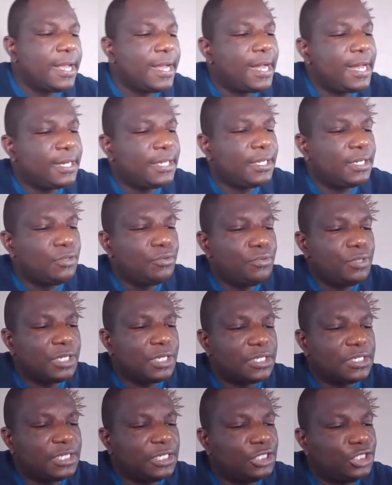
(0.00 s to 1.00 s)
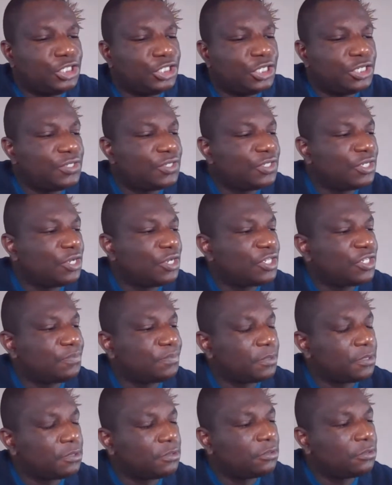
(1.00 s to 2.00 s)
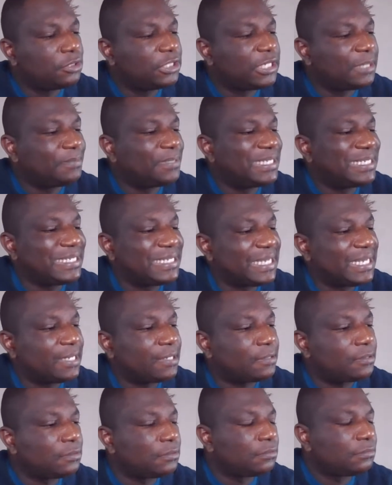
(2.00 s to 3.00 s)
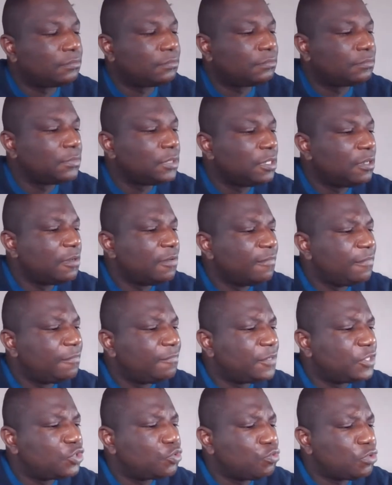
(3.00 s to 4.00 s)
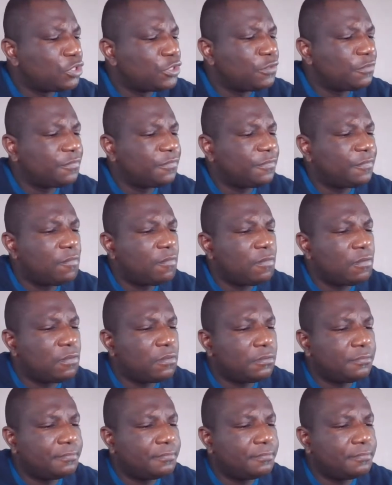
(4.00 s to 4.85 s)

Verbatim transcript: Hallelujah. St. John's Gospel, chapter 10 from verse 1 to 4.